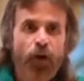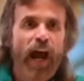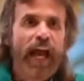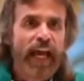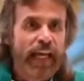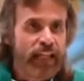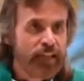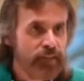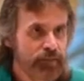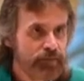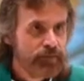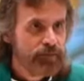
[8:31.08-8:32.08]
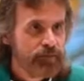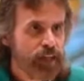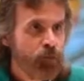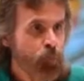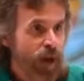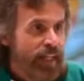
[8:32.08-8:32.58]
afraid
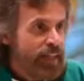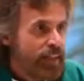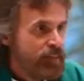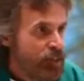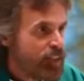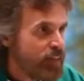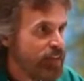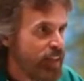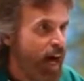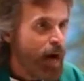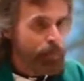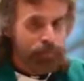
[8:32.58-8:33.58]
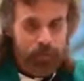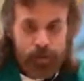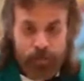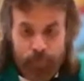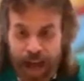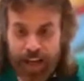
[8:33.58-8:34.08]
and wake Jesus
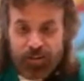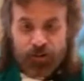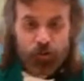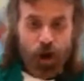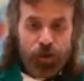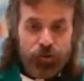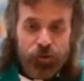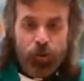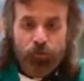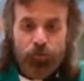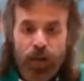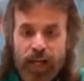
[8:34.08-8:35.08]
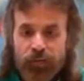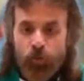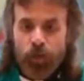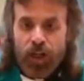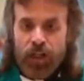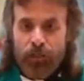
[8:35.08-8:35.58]
up. Master, aren't you
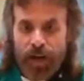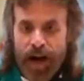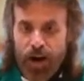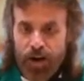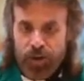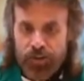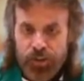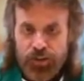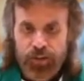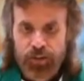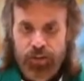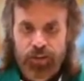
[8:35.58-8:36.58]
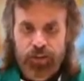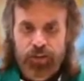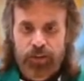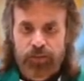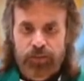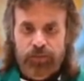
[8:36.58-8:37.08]
afraid that we're going to perish?
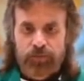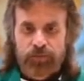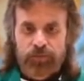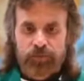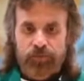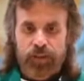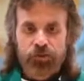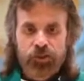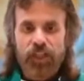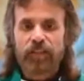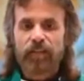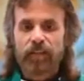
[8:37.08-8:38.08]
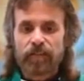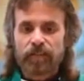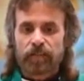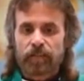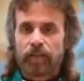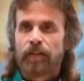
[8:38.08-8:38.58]
And
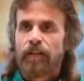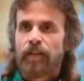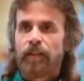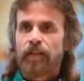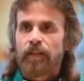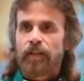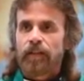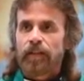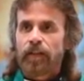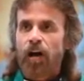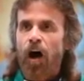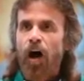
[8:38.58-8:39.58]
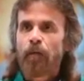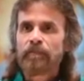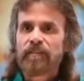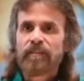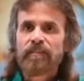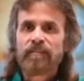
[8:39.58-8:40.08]
Jesus
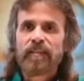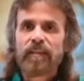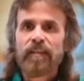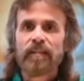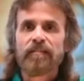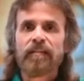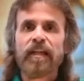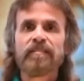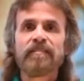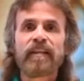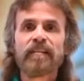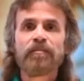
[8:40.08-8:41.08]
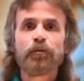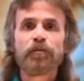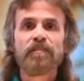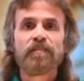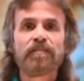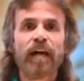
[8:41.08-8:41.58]
calms the seas and then
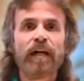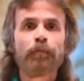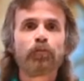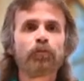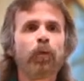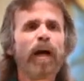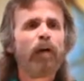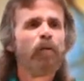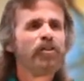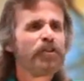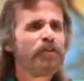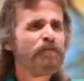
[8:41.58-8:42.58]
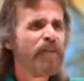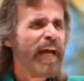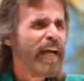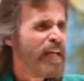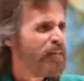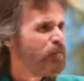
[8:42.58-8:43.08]
says to his disciples, where was your
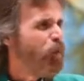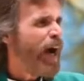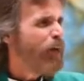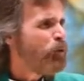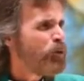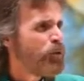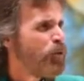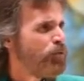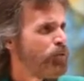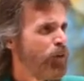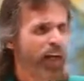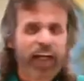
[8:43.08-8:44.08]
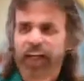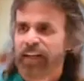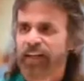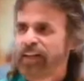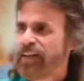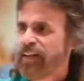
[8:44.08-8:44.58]
faith? Why were you
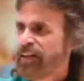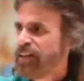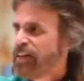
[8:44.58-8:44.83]
afraid?